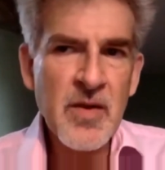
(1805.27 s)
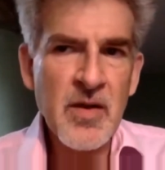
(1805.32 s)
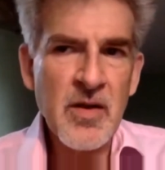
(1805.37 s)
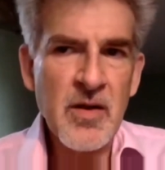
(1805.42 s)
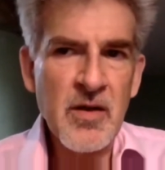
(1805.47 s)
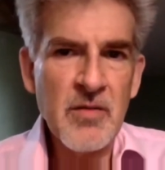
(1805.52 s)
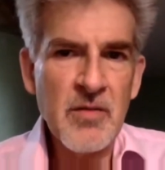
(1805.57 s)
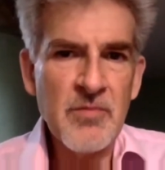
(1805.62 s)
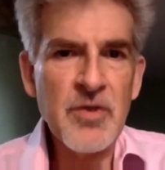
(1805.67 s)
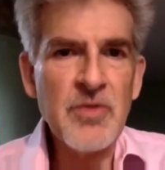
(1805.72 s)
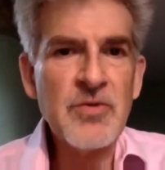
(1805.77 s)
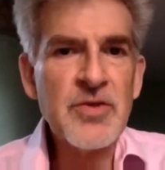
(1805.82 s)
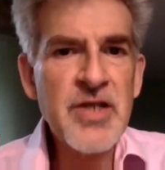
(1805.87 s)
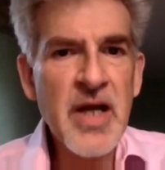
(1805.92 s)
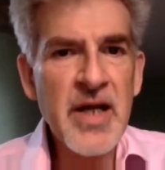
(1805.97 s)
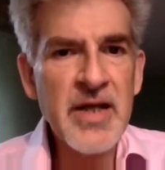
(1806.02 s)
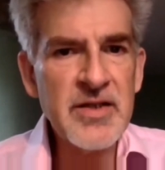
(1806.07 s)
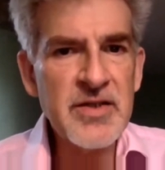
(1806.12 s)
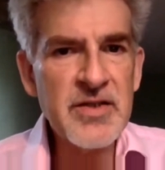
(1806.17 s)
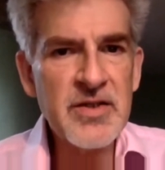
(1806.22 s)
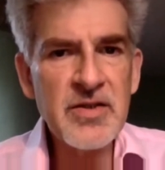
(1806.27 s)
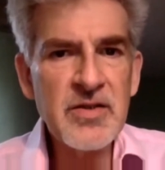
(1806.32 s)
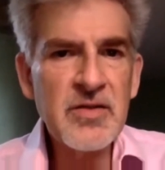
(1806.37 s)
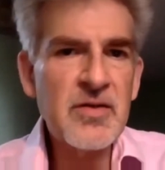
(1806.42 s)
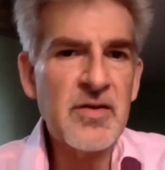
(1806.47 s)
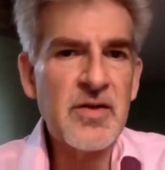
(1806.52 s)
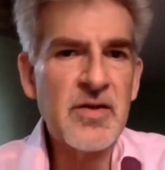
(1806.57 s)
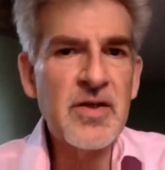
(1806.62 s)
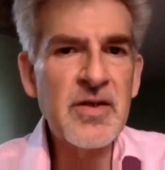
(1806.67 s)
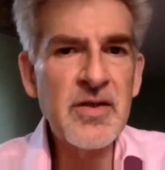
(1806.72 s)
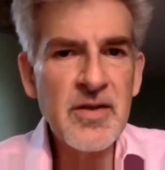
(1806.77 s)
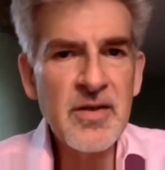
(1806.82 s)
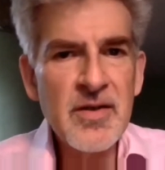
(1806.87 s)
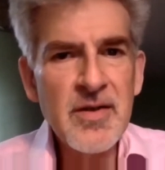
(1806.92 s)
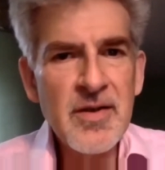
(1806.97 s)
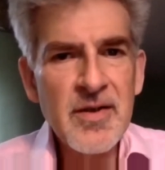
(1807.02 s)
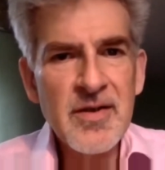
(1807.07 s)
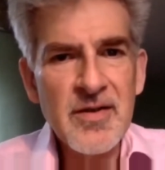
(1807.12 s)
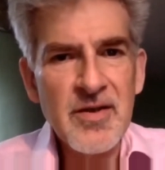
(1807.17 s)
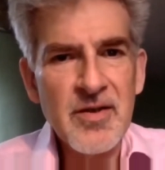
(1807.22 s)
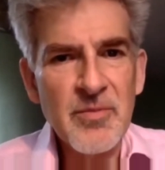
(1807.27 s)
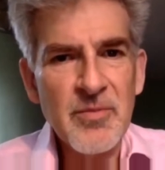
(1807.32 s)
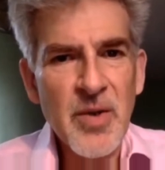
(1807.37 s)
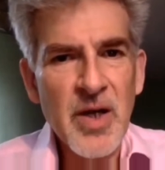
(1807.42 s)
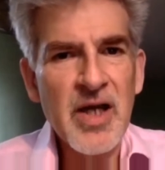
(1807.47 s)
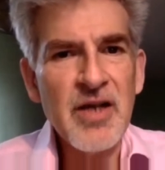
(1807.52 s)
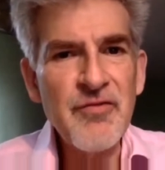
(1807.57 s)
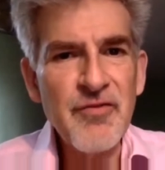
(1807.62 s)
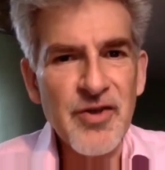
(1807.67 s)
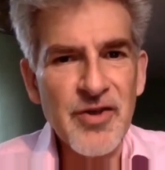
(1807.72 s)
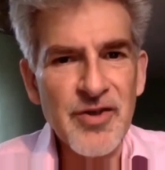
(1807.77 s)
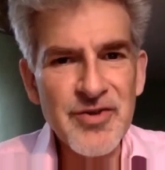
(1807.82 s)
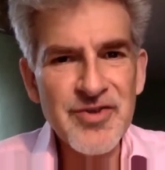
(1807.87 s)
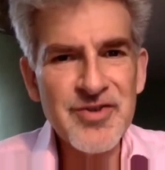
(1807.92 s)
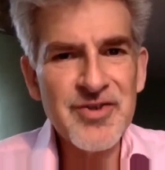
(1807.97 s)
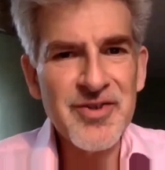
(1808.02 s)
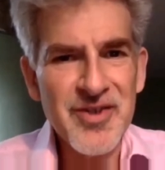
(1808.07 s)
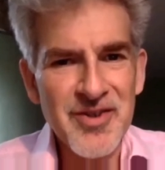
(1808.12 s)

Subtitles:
mutate the behaviors